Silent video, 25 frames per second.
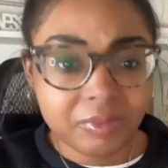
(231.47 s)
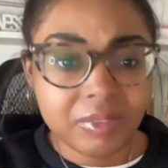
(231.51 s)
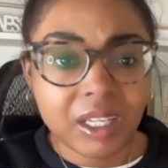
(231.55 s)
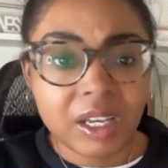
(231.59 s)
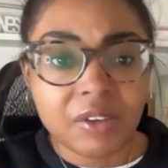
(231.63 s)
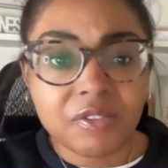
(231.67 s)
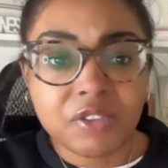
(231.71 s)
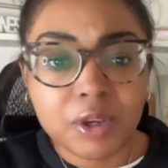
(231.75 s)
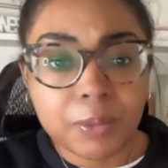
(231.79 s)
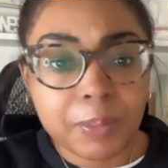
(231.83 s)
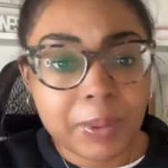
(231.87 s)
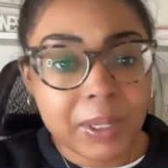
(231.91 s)

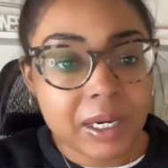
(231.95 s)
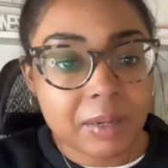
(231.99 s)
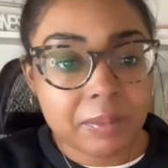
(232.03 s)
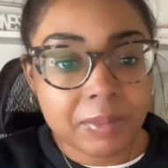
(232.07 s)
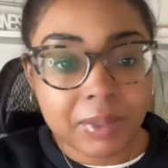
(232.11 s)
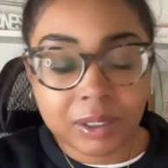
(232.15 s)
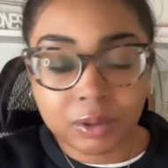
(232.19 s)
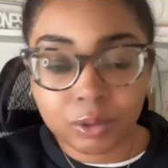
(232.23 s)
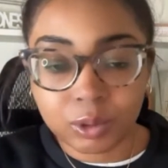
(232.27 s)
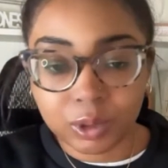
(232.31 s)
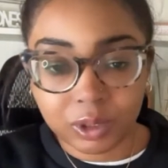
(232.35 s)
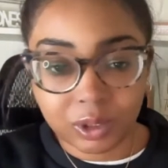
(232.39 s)
if you've been in
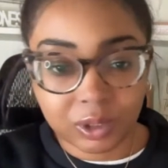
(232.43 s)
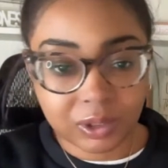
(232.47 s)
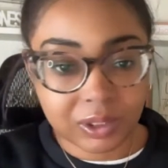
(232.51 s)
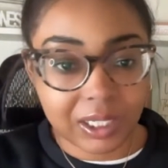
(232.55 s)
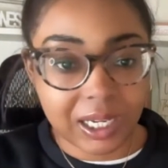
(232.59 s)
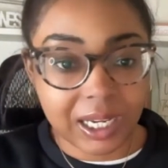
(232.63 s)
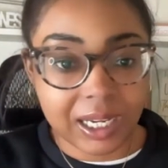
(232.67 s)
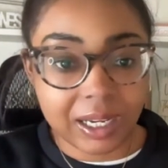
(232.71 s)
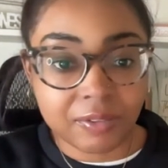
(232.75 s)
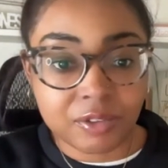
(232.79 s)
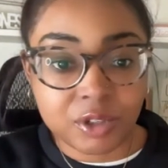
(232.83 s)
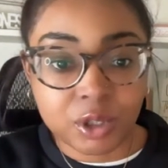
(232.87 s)
my world,
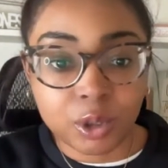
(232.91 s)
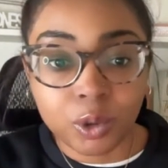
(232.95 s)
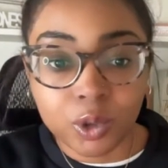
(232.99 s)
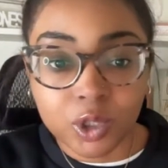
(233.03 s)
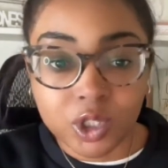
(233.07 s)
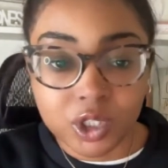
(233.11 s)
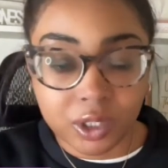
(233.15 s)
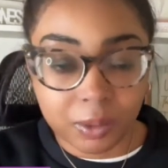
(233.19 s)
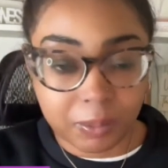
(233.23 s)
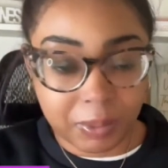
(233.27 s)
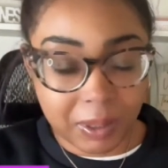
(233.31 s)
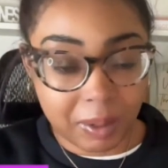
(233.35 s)
I have told
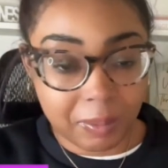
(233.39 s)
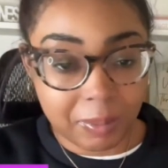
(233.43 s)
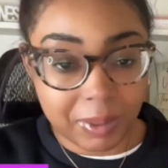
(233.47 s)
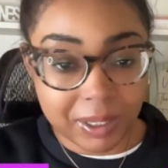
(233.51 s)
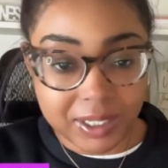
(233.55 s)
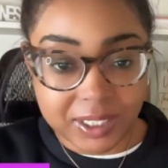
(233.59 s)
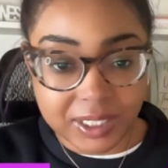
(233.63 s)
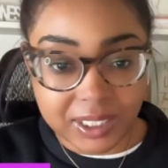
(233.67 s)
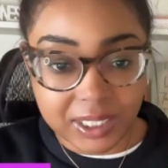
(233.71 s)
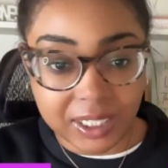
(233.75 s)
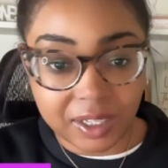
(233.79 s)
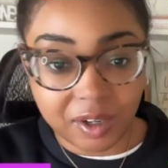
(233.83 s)
you about my
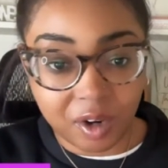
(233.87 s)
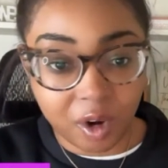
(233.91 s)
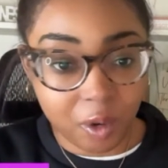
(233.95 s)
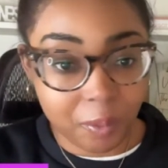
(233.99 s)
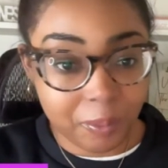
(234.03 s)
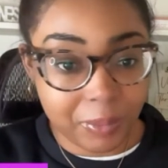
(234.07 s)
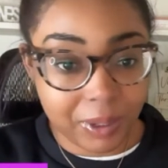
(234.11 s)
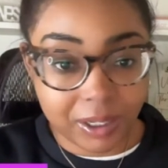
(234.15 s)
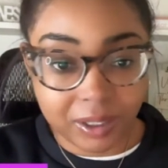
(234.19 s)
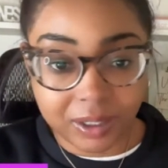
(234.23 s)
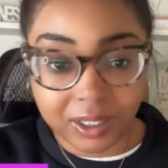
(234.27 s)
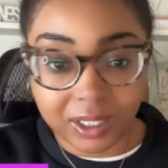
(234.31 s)
CEO
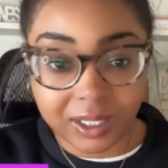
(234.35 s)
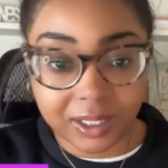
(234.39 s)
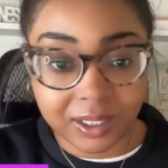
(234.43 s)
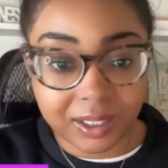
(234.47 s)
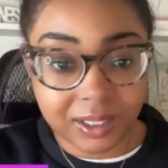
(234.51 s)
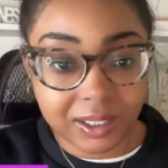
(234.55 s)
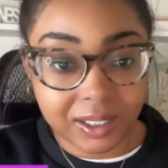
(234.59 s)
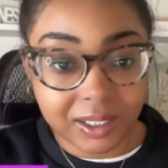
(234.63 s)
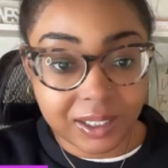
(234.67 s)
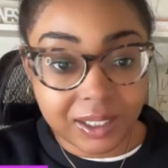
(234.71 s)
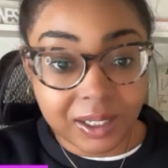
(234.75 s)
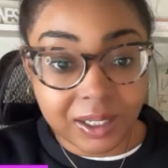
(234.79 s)
method,
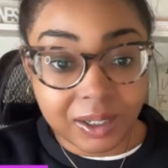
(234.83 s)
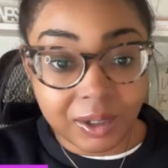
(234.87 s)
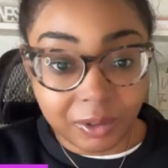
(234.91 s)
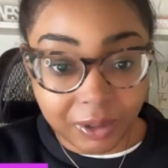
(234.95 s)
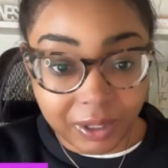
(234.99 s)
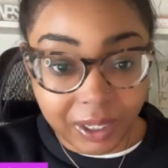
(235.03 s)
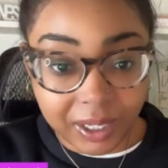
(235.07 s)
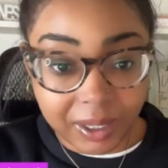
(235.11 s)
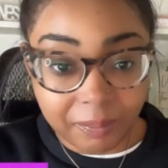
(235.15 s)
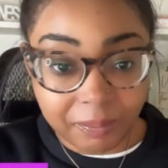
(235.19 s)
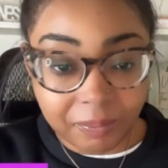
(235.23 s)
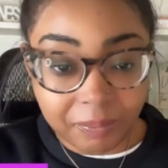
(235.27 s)

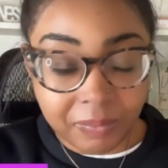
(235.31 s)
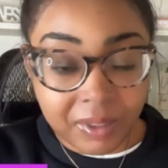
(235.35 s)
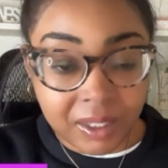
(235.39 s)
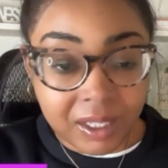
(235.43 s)
right?